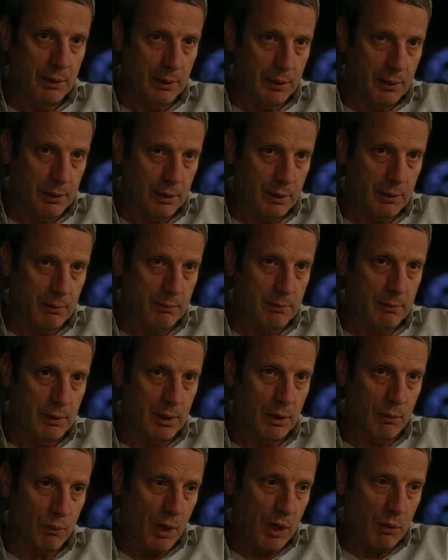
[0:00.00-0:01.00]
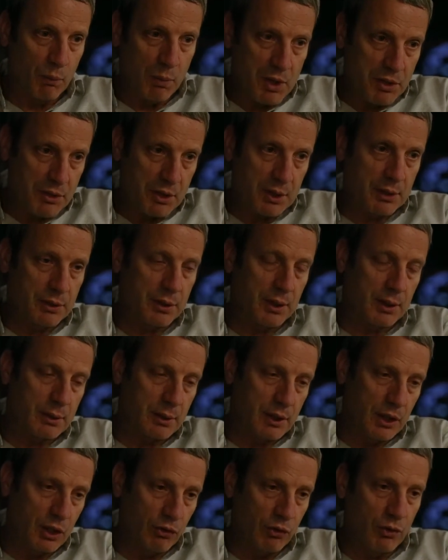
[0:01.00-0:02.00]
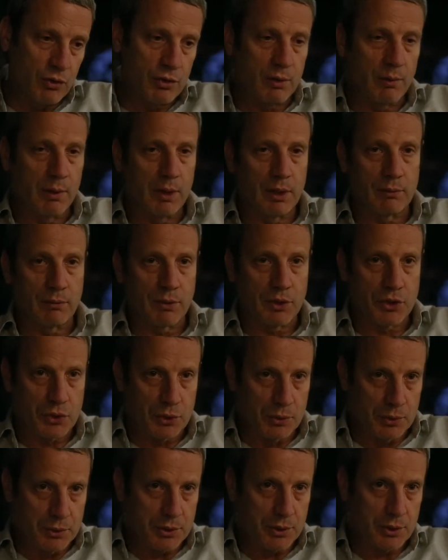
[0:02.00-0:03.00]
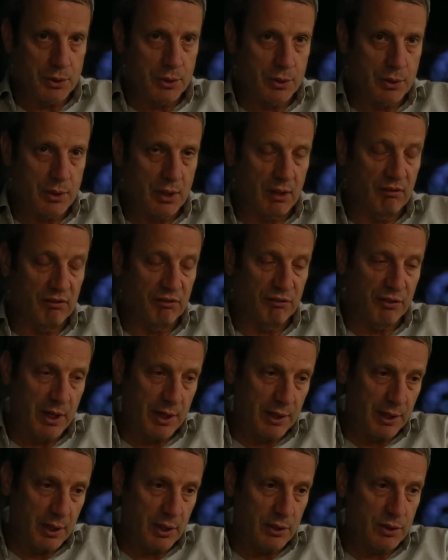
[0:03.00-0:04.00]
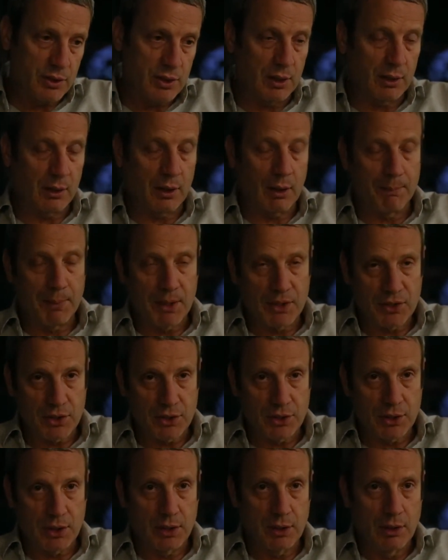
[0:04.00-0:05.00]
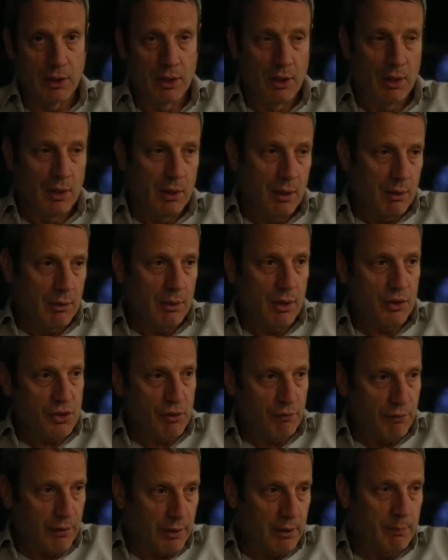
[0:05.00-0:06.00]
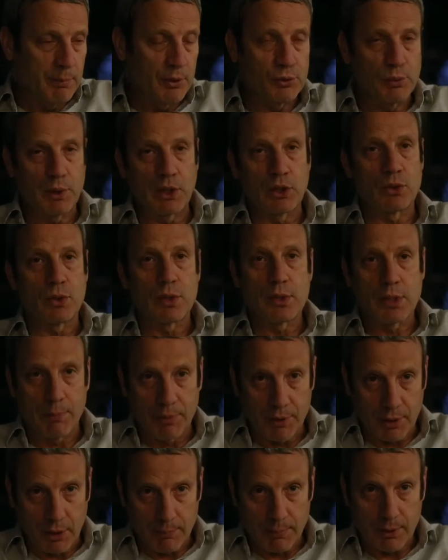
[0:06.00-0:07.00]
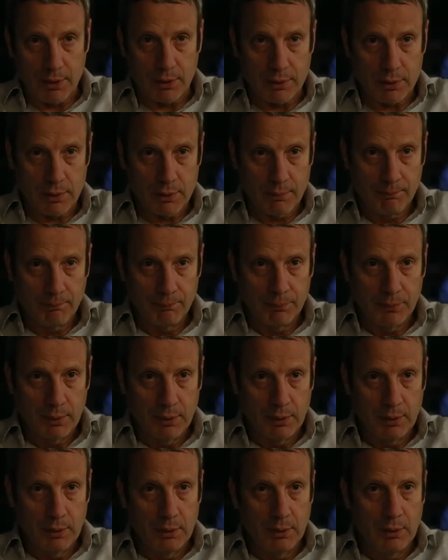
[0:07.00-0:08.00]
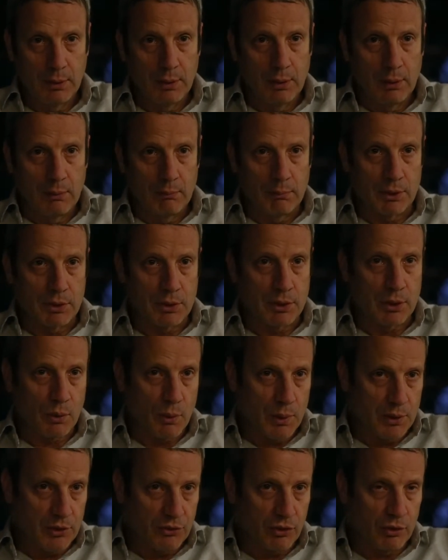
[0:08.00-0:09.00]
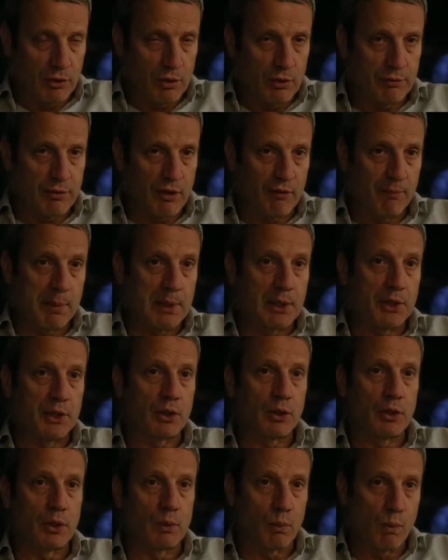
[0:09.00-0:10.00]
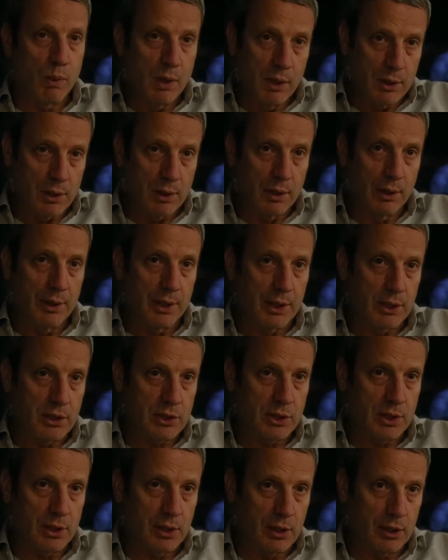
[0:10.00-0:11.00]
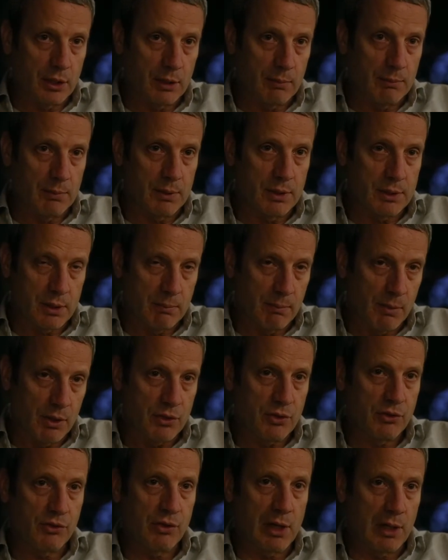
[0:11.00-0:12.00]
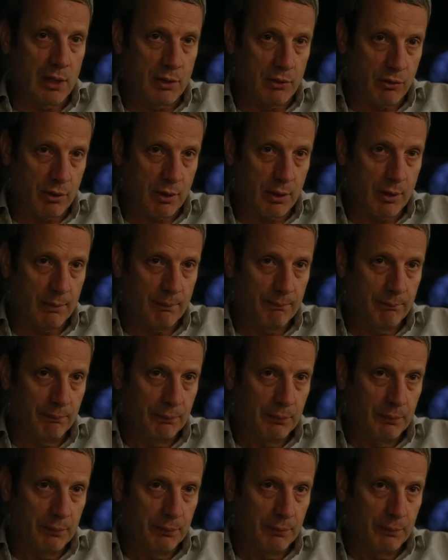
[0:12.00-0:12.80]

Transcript: And we think that issues around resources and finance and capacity, those are variables we can do something about. But it's the question of political will that is the most challenging.